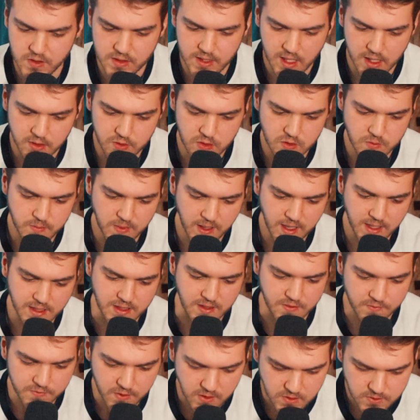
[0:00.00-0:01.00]
God respond?
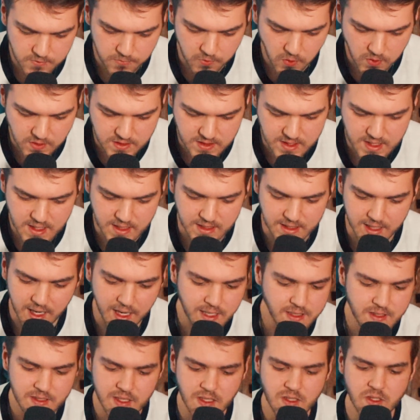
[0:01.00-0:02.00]
In verse 14,
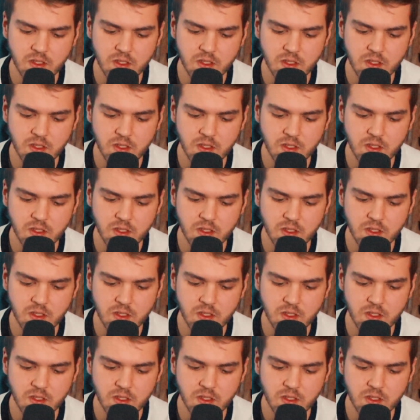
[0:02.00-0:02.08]
God said